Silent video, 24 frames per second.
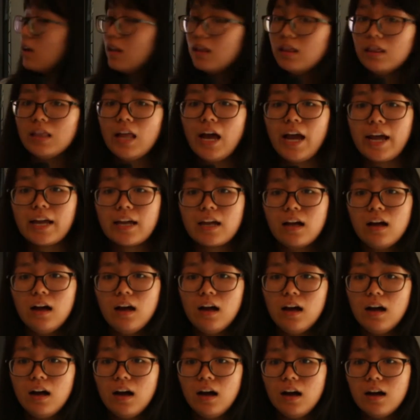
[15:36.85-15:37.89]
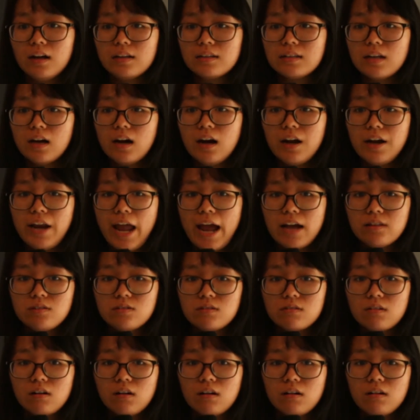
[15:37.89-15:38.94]
like the
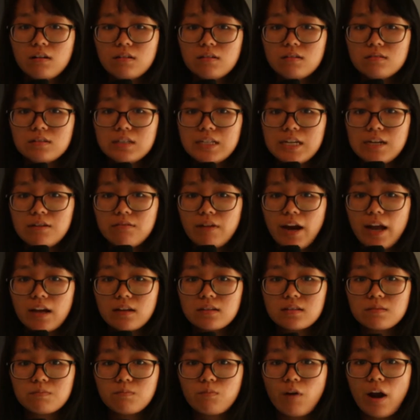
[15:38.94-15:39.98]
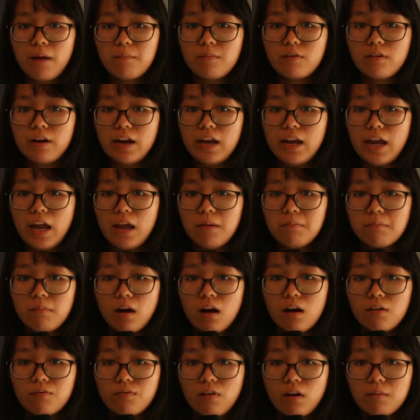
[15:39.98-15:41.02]
natural Tregs primarily
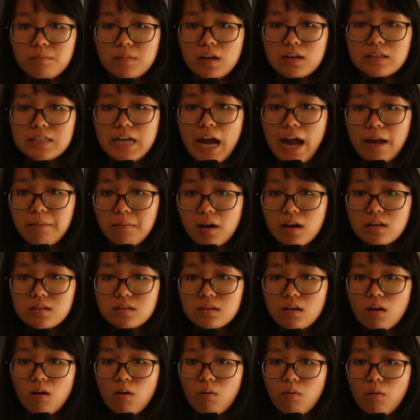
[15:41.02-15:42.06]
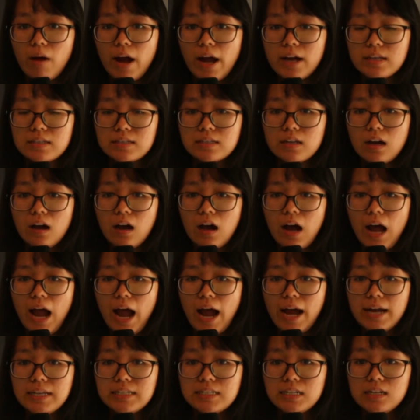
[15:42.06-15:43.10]
emerge from the thymus, whereas the
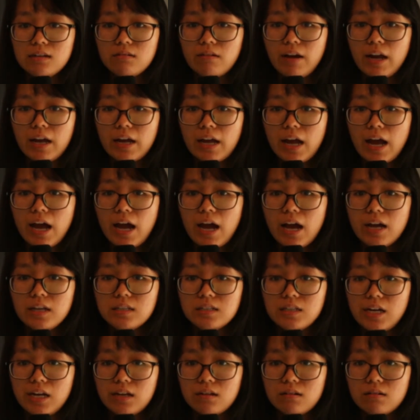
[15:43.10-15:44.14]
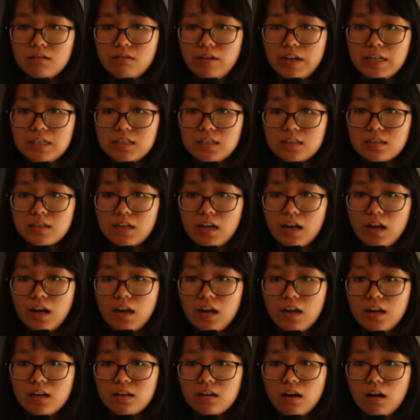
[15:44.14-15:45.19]
iTreg are generated
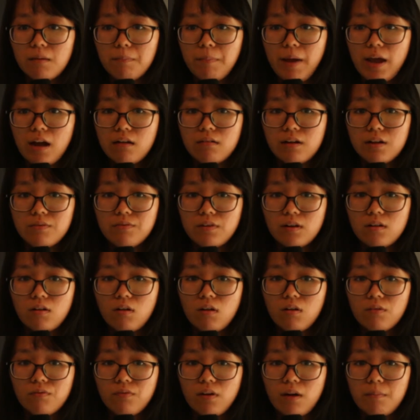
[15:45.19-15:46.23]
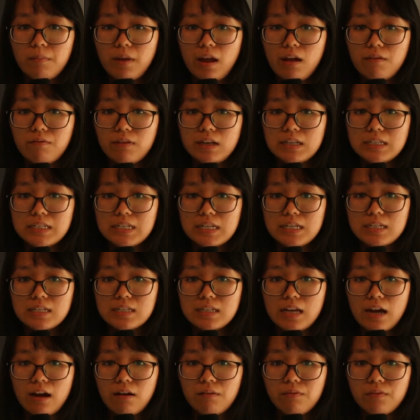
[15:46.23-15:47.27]
in the peripheral from naive T
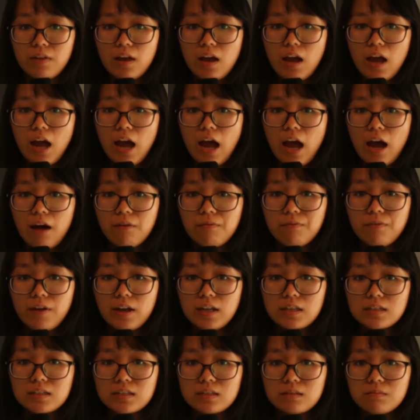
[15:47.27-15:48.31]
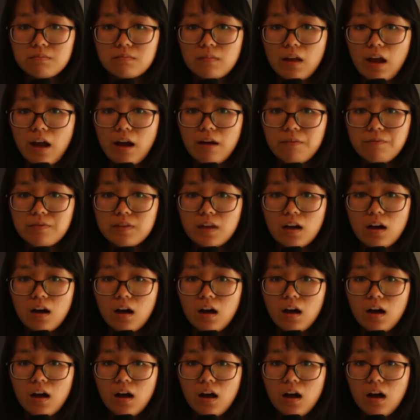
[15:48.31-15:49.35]
cells
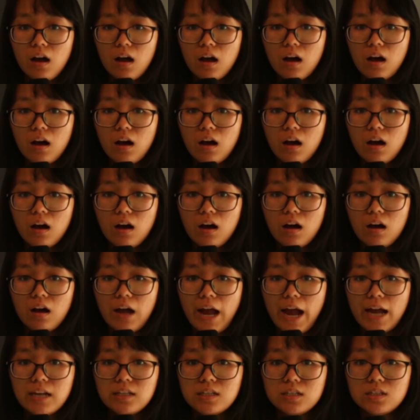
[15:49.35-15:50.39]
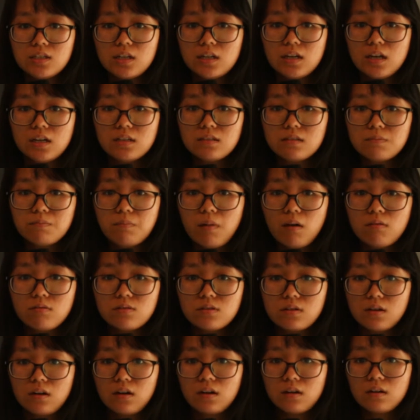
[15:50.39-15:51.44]
after antigen
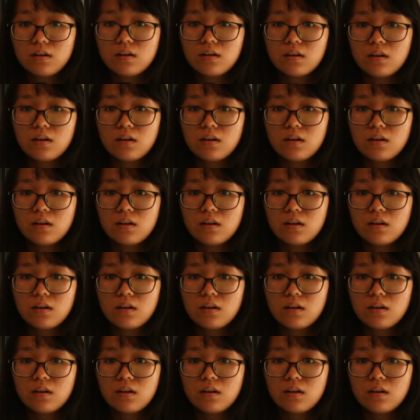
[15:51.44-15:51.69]
exposure.